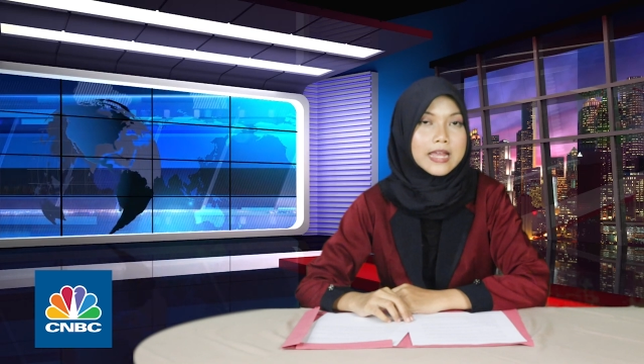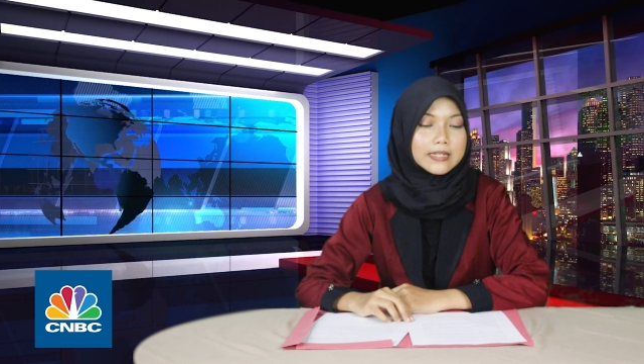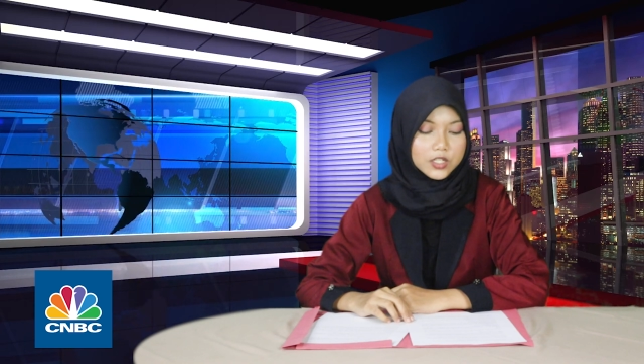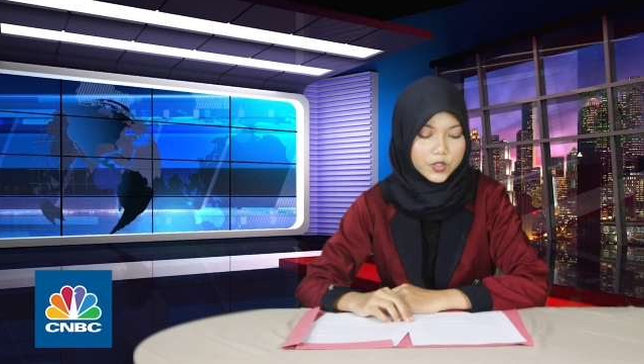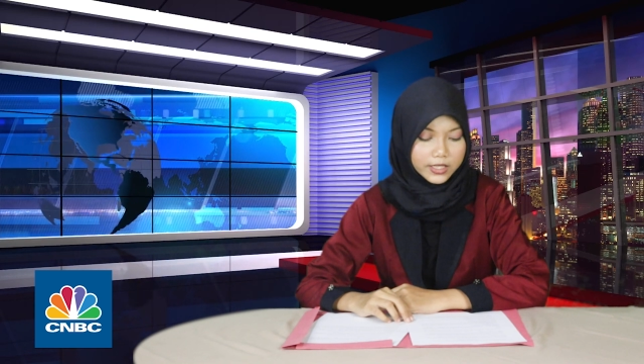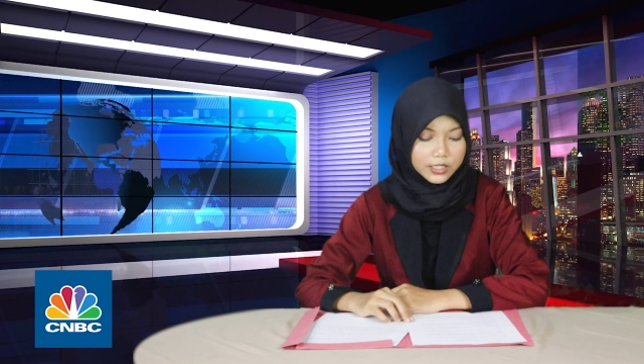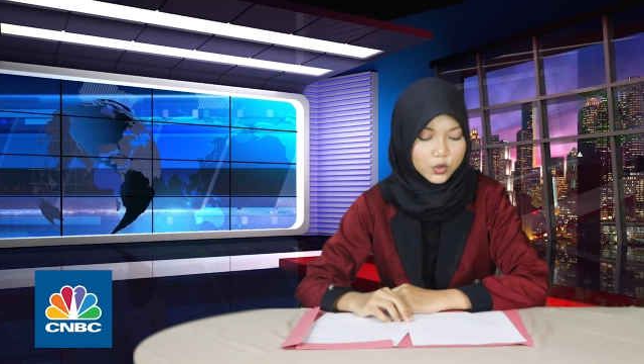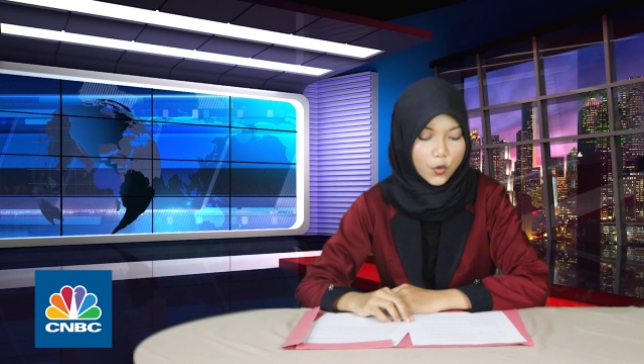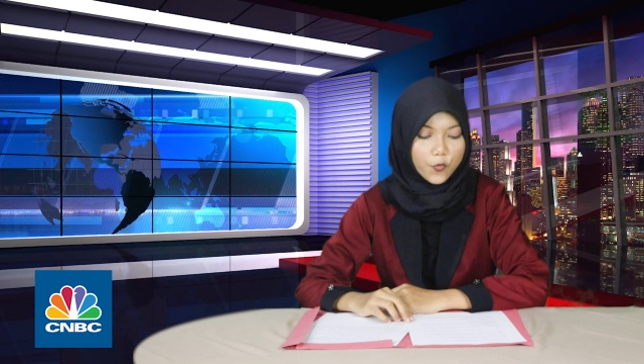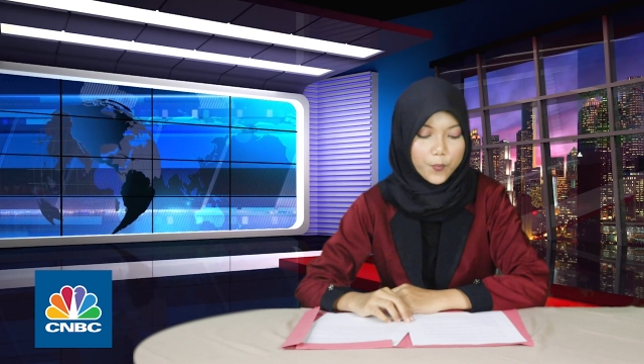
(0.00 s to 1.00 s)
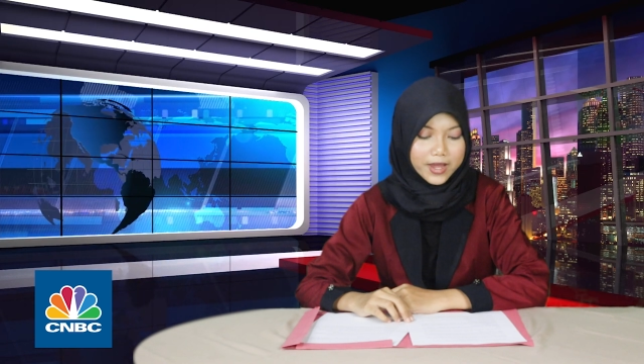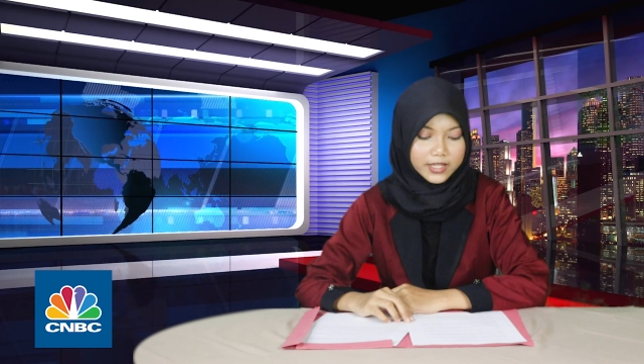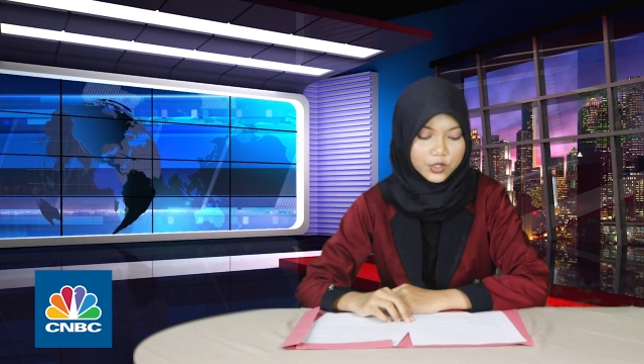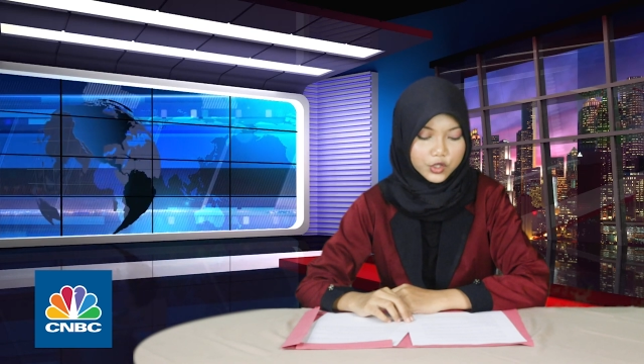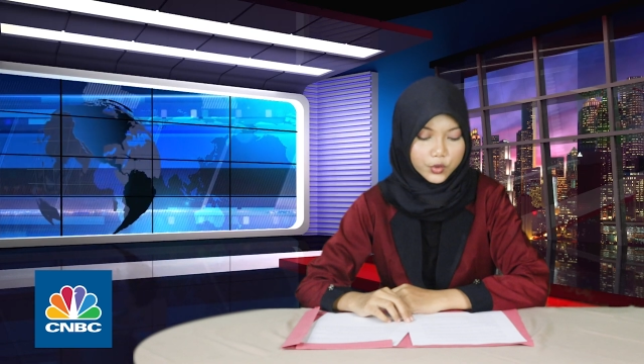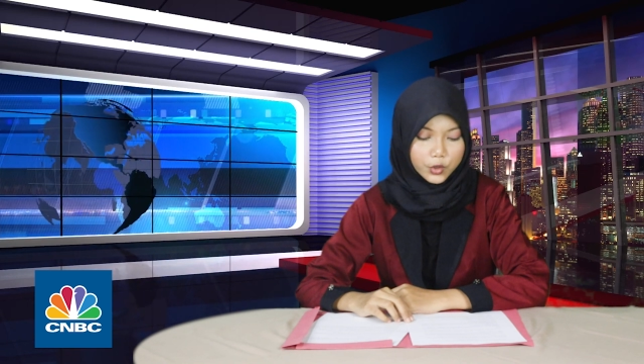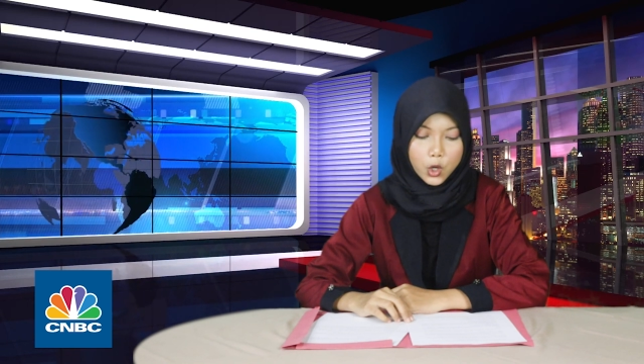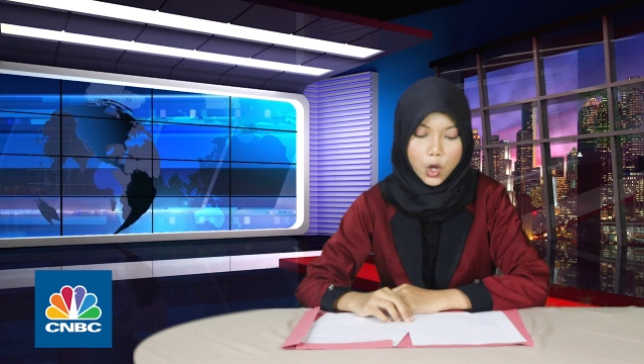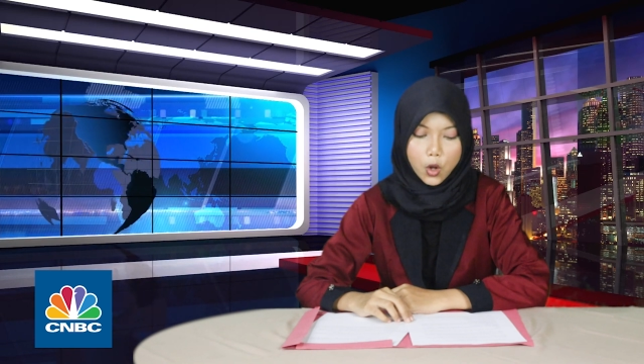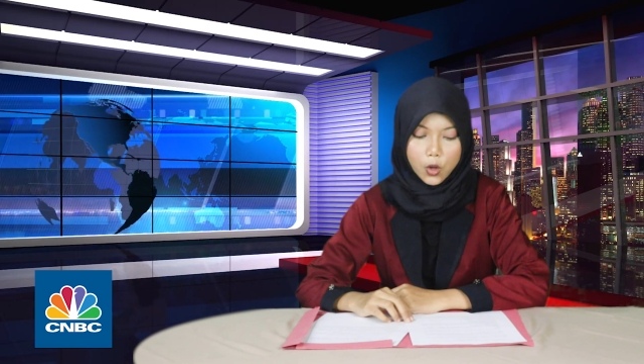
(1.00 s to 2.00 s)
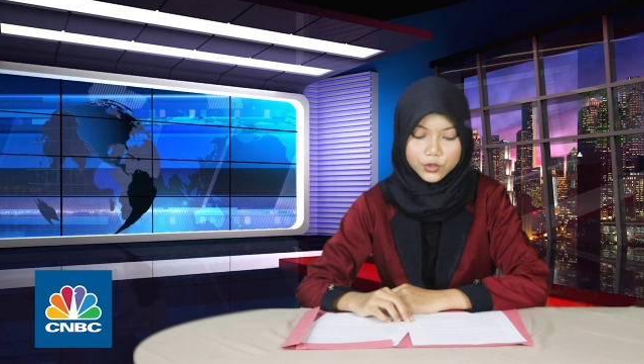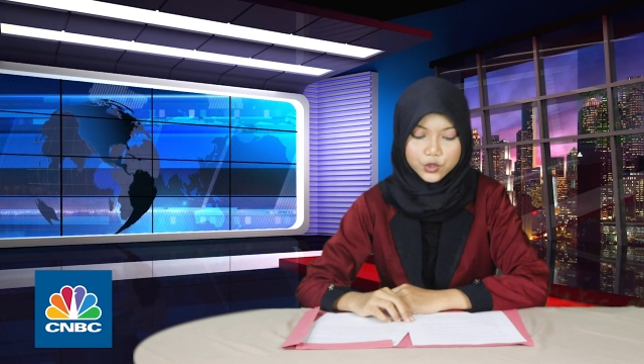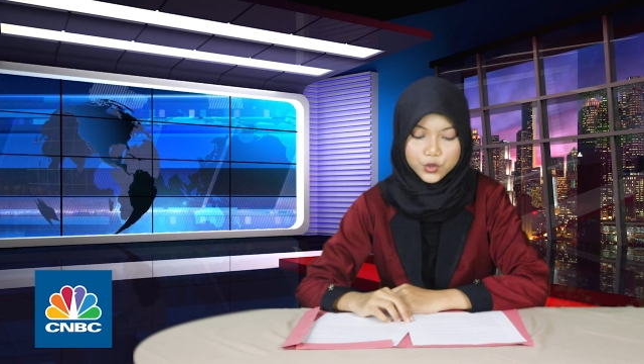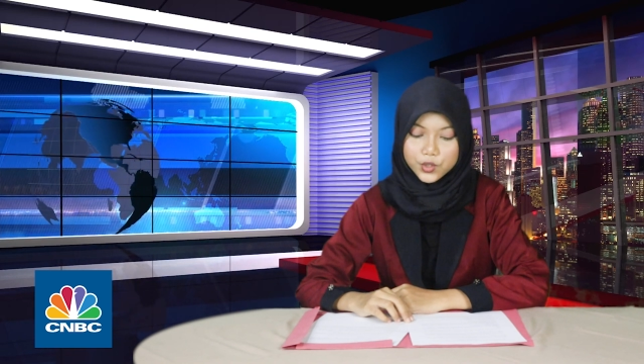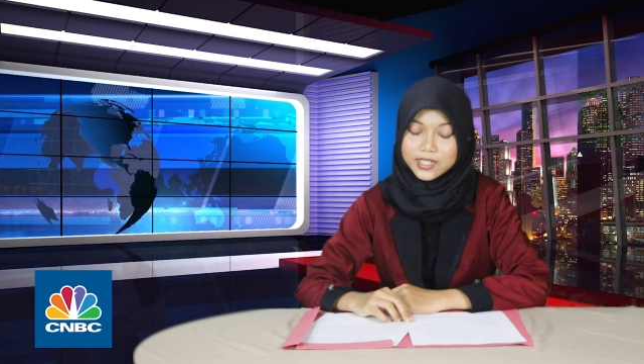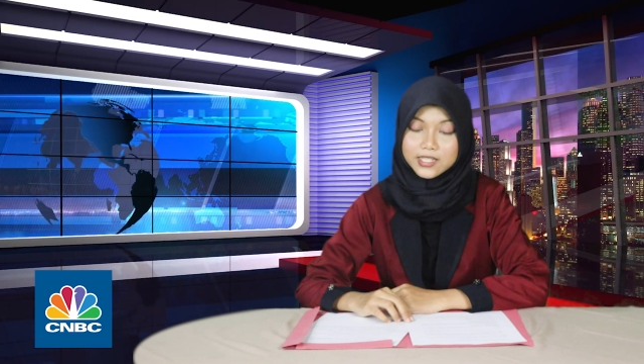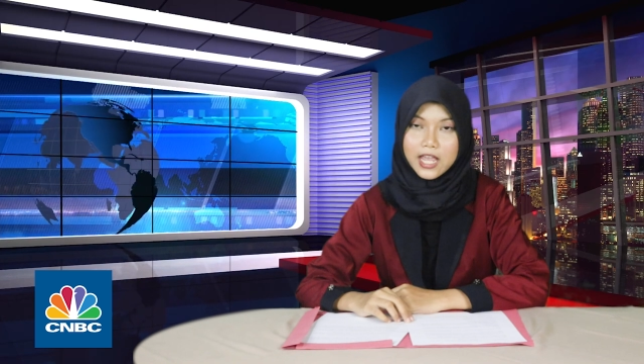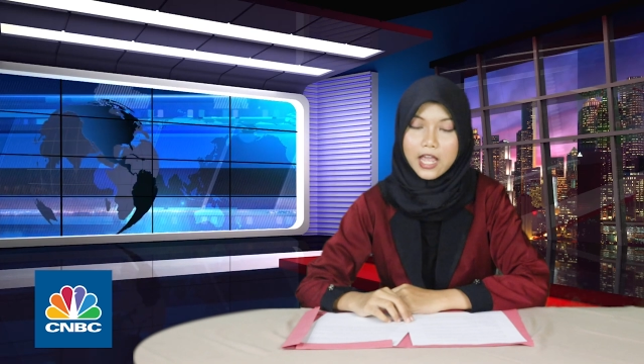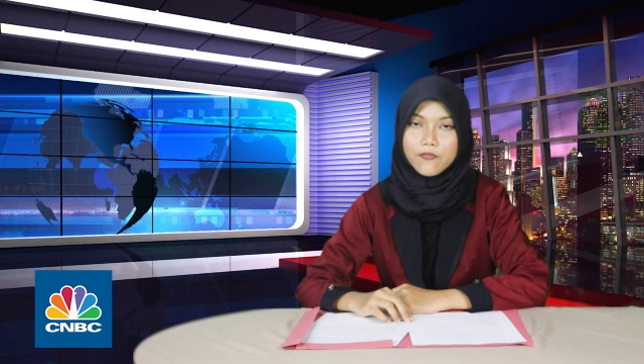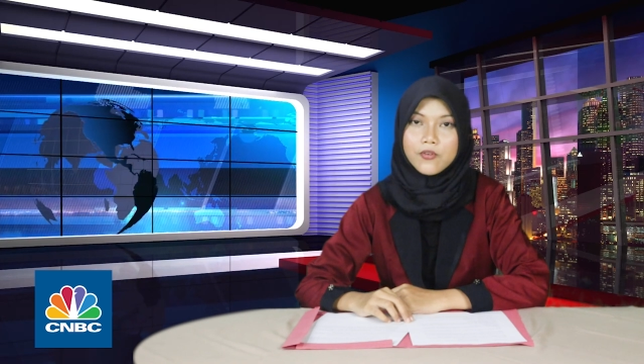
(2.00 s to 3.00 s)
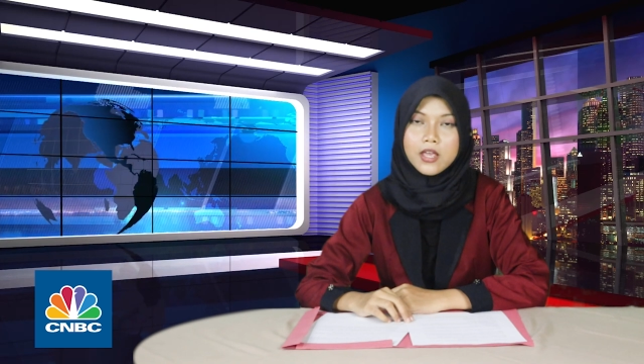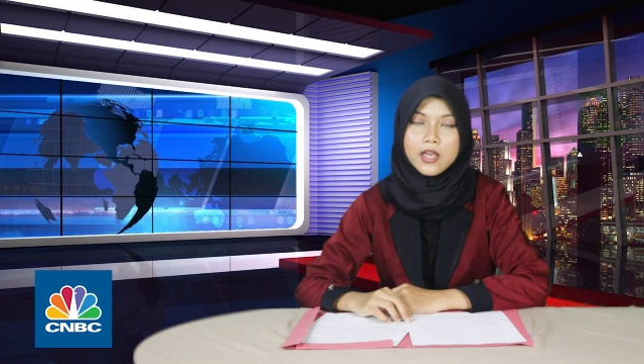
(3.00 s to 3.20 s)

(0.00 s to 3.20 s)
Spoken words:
the challenge of making sure all students have